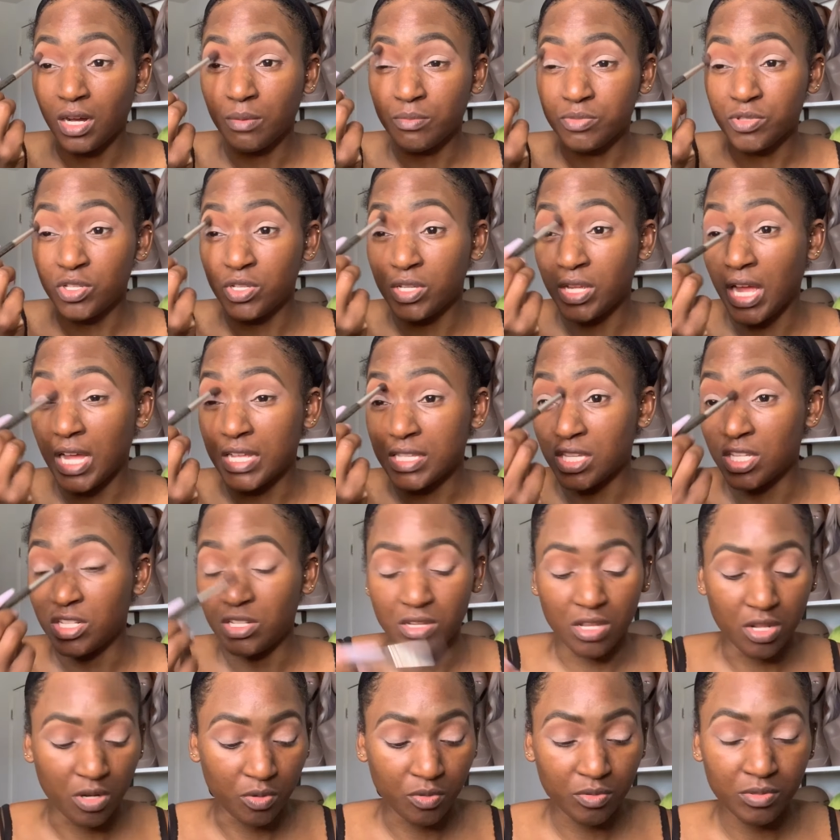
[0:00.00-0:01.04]
So you guys can,
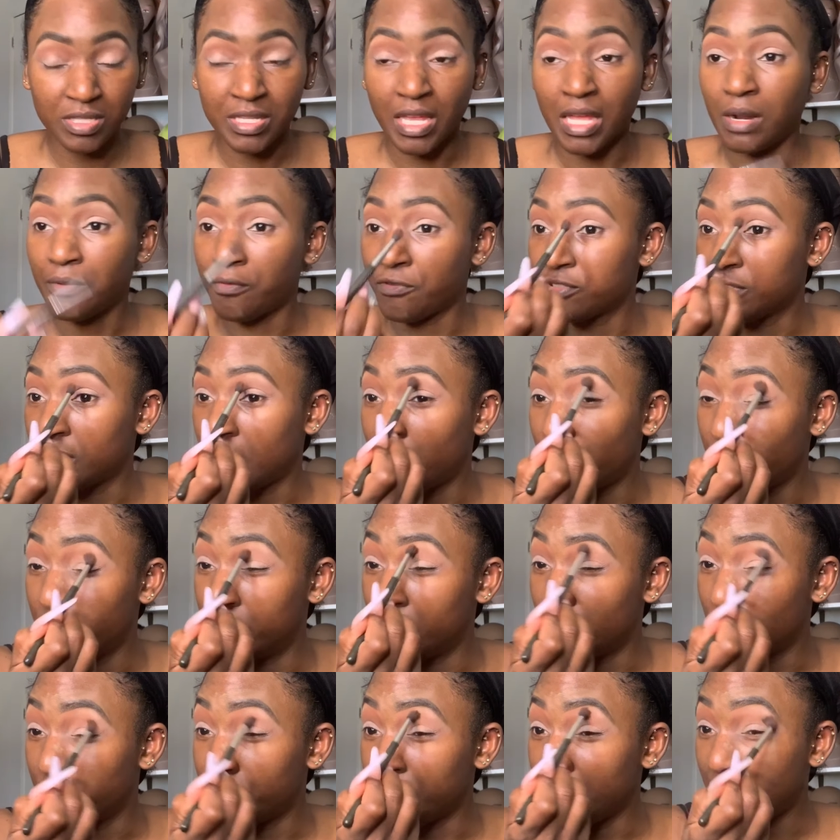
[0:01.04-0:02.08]
you know, sign up for that when
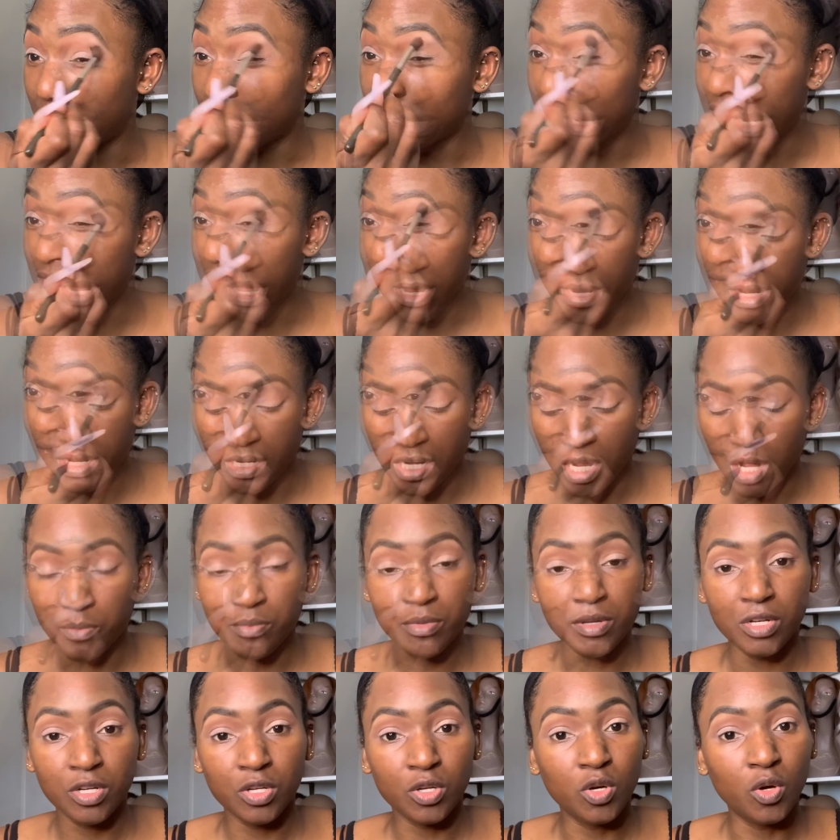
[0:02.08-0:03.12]
they're back in stock. Now I'm
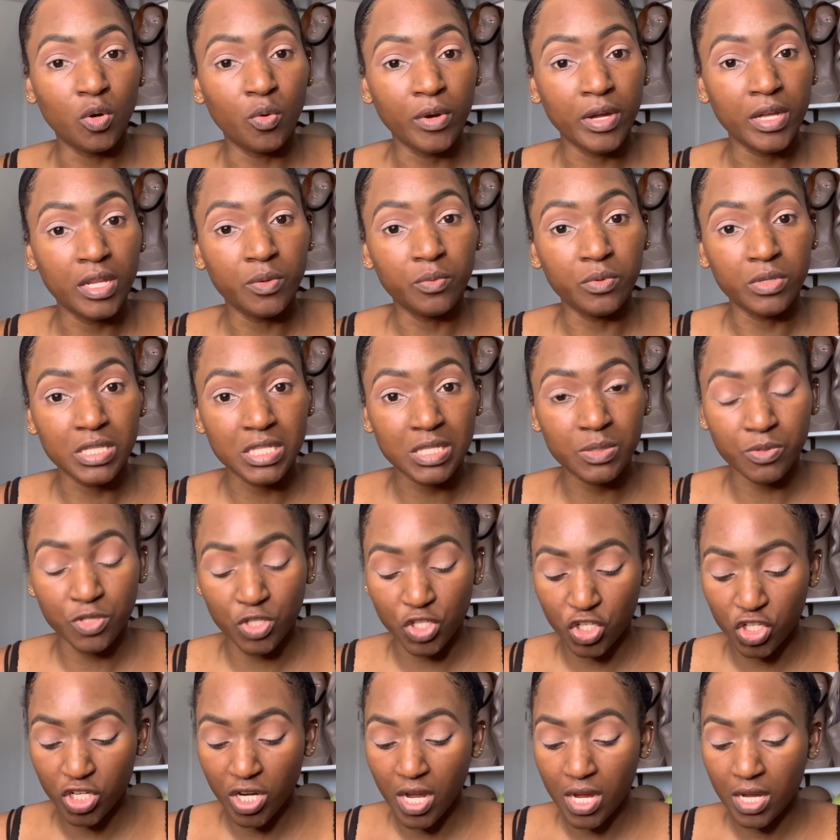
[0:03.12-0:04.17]
gonna go in with
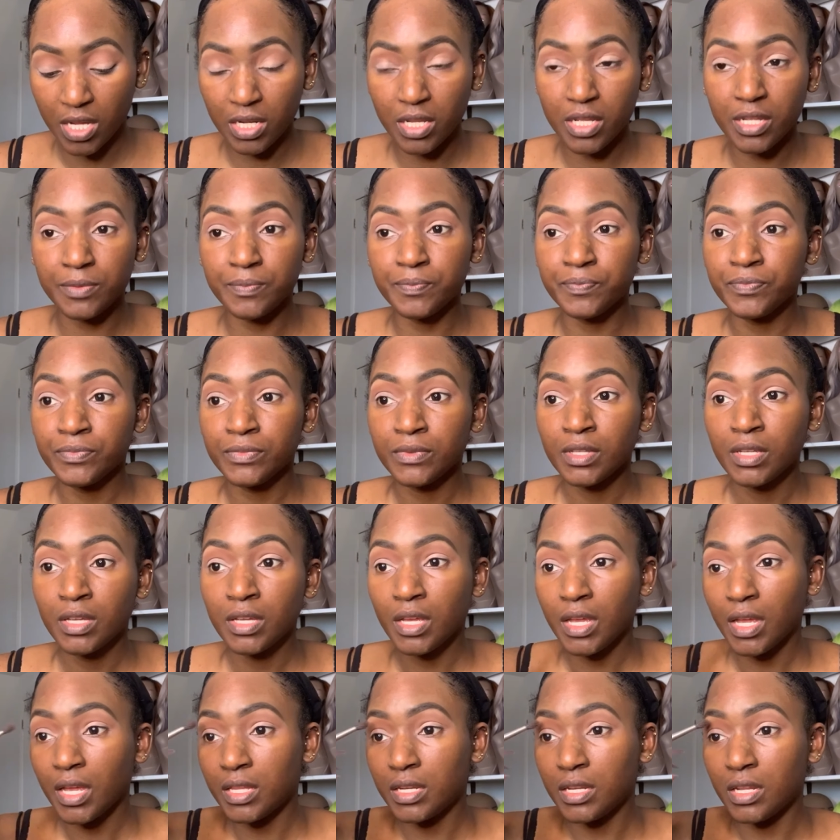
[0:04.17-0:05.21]
Swiss Chocolate.
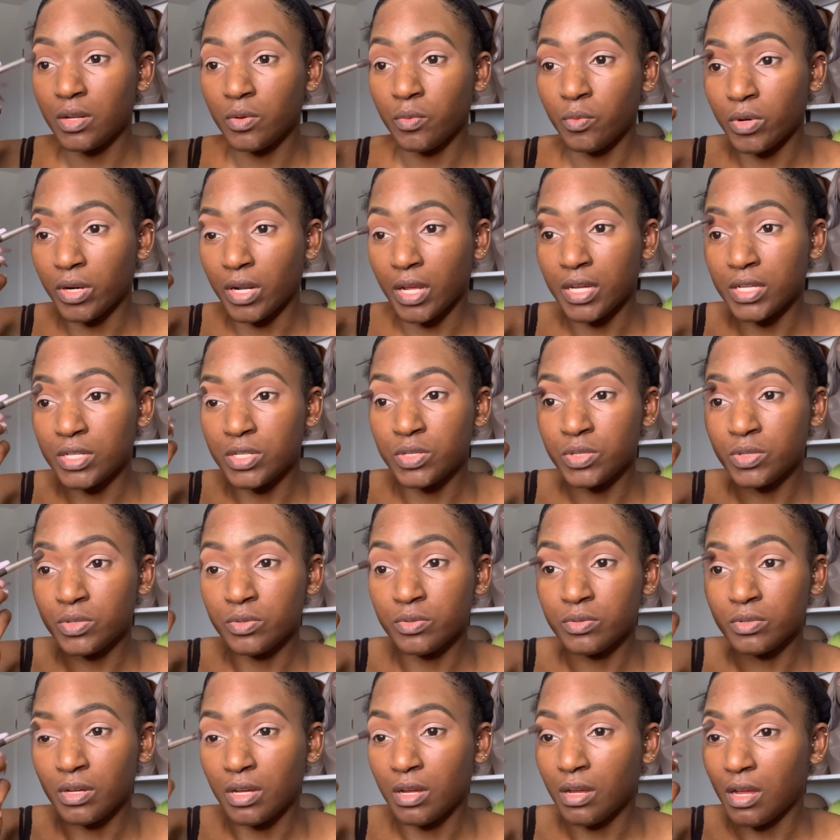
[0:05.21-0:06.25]
And then what I do,
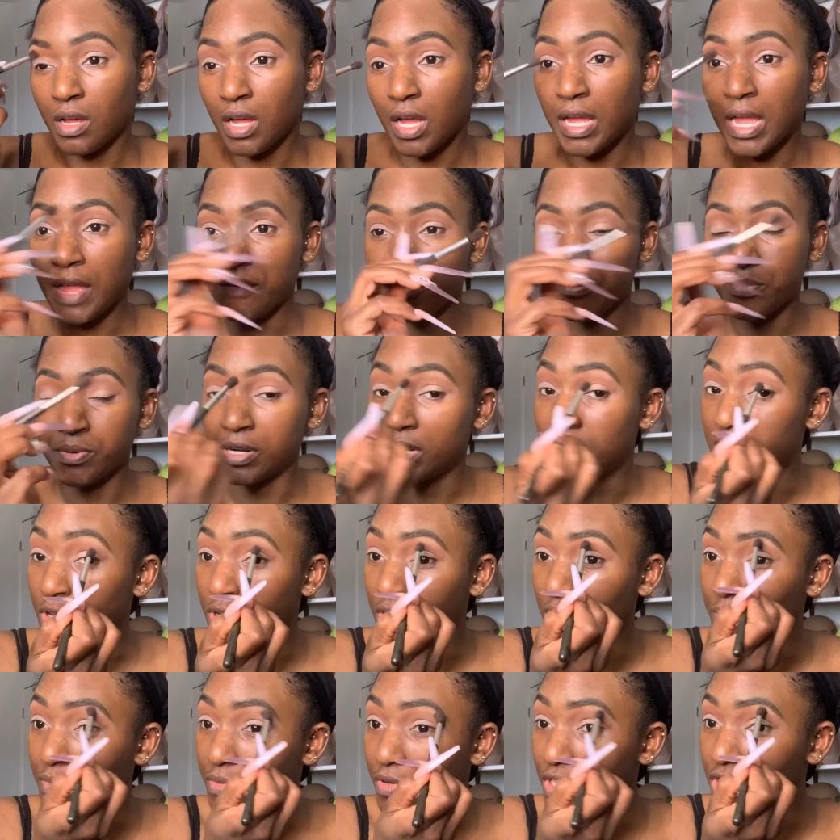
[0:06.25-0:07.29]
I haven't put any on
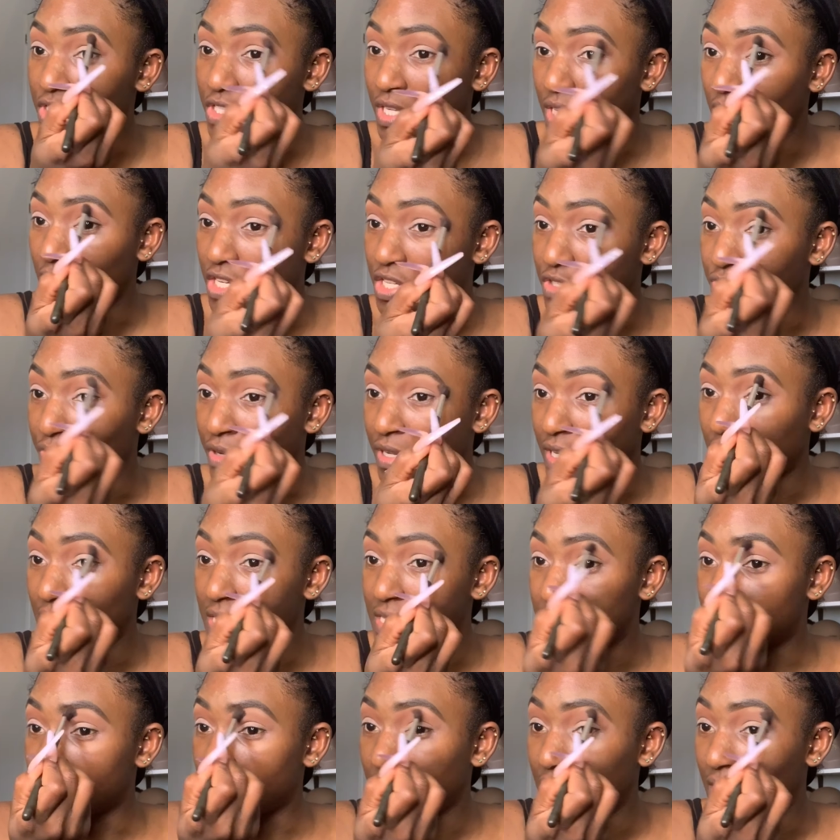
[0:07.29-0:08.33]
the brush yet. I just realized
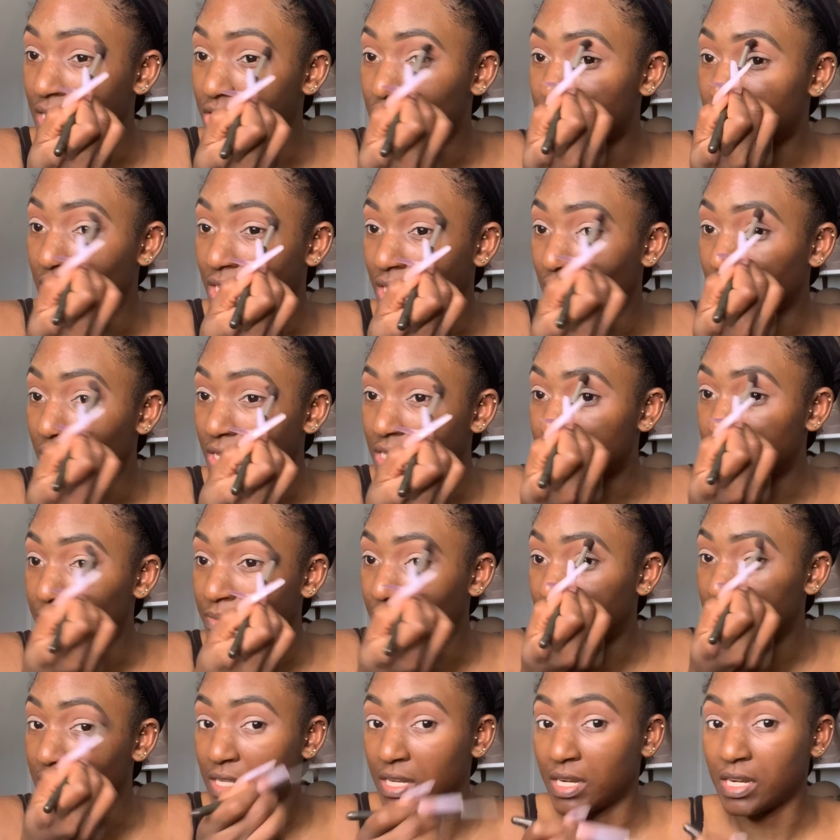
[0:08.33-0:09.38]
it's kind of just didn't look as
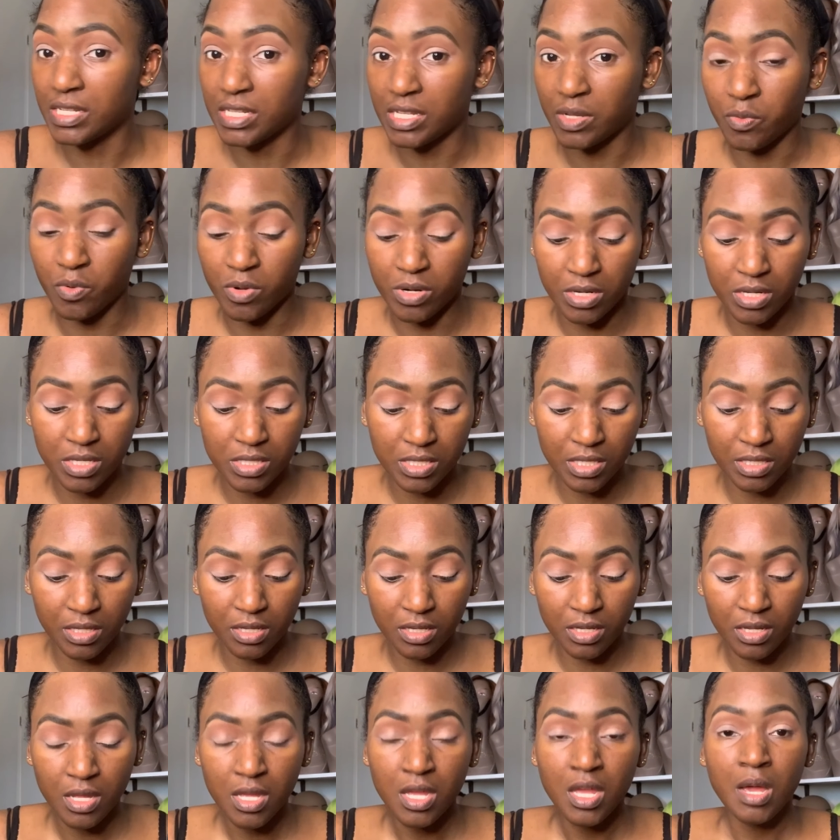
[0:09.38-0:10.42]
blended as I wanted it to
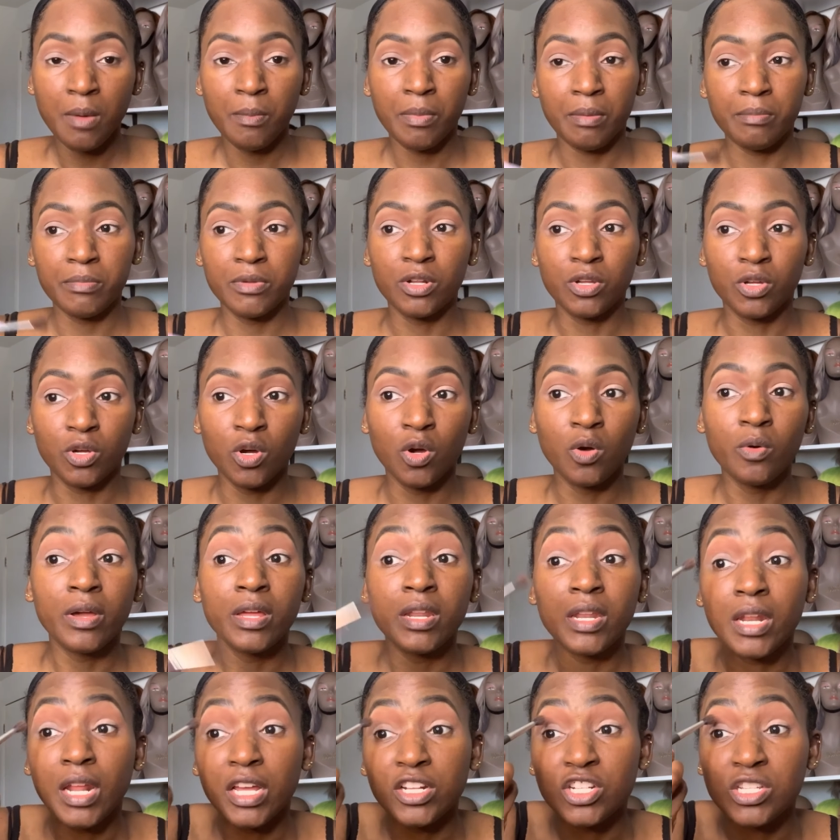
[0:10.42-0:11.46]
look. But I'm gonna go
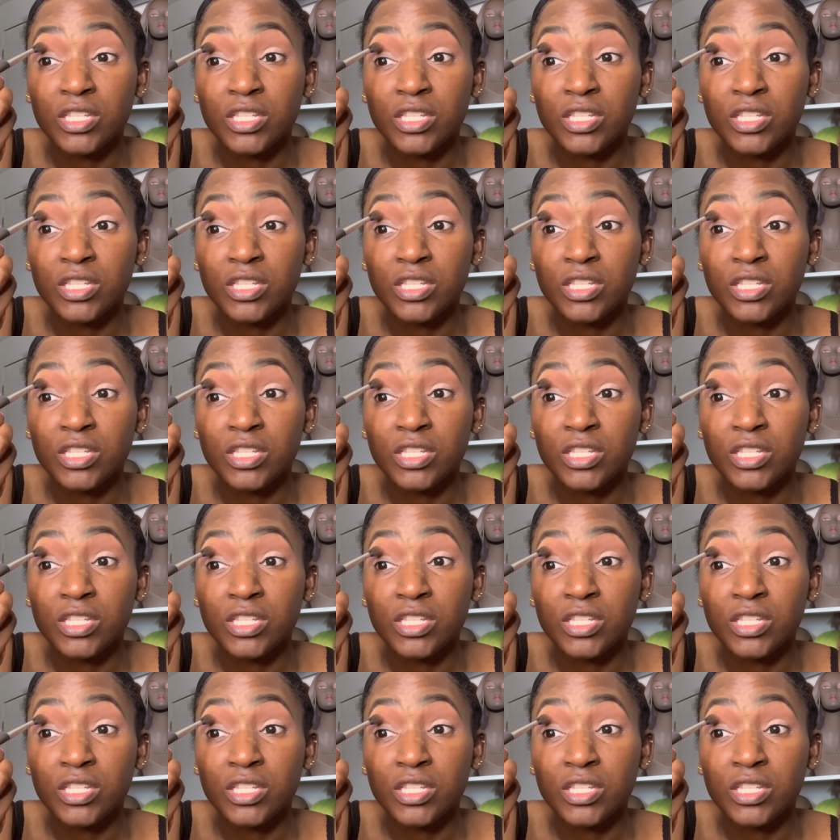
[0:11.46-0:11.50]
in and I